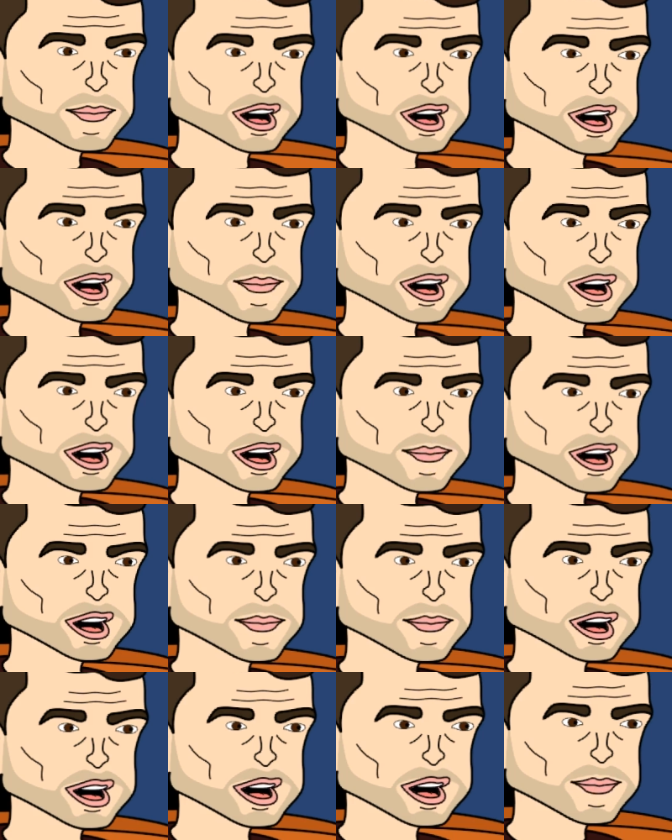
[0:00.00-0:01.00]
I used to
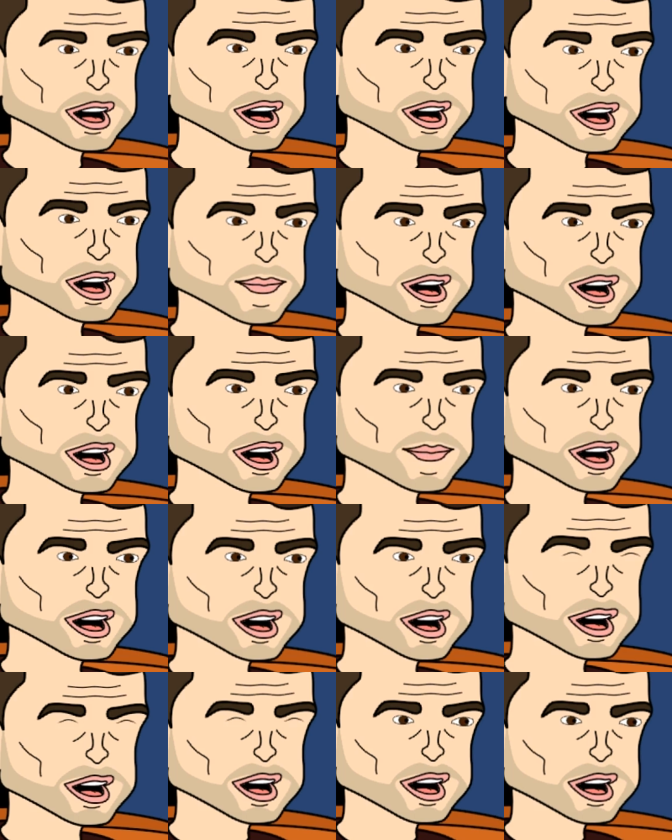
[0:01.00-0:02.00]
say I was a businessman, but
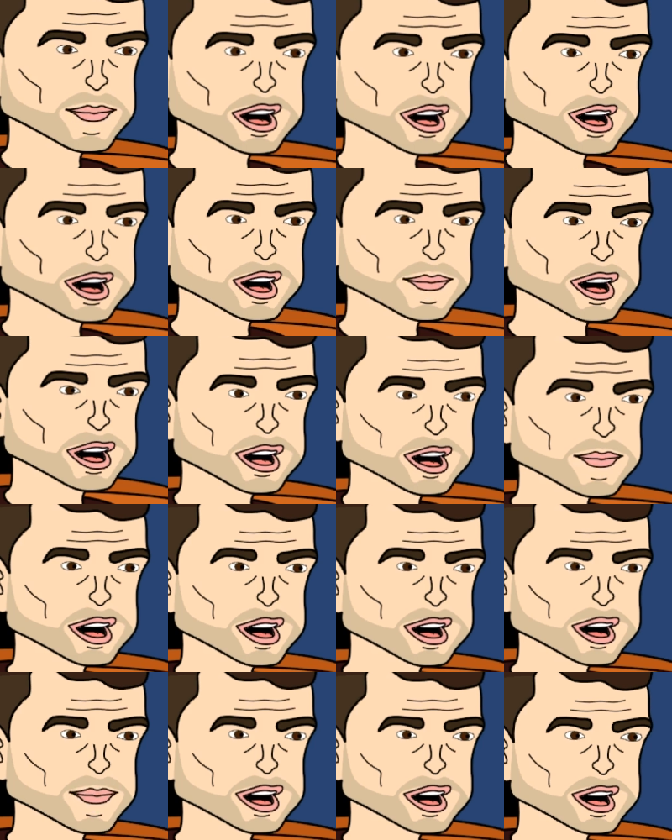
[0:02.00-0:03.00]
now entrepreneur is a good thing
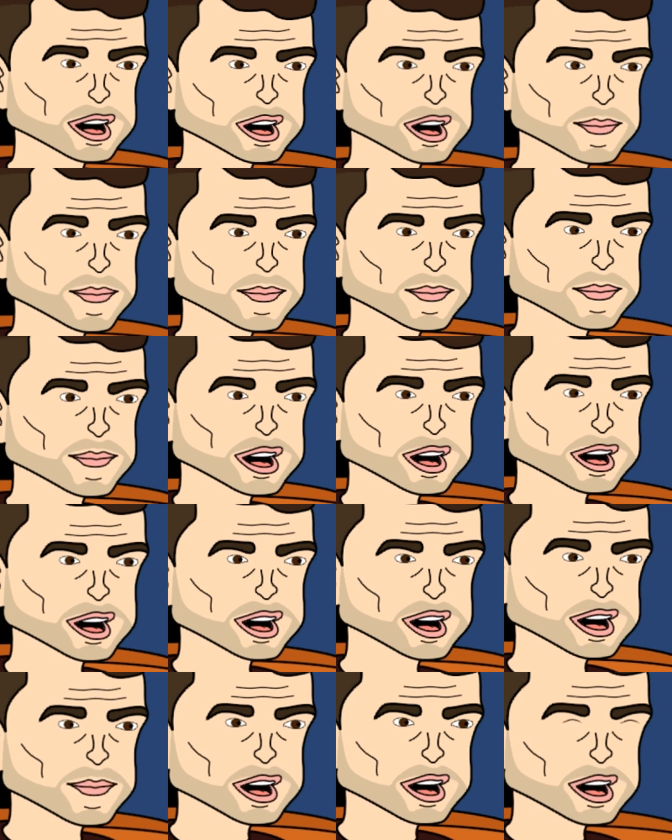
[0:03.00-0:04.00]
to say. When I
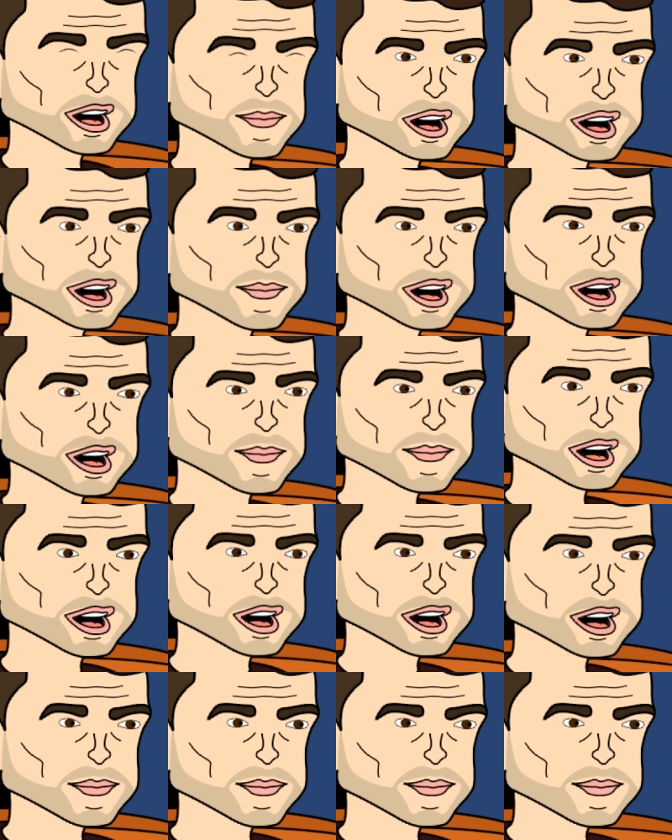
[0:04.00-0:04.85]
was a kid, it wasn't. You know,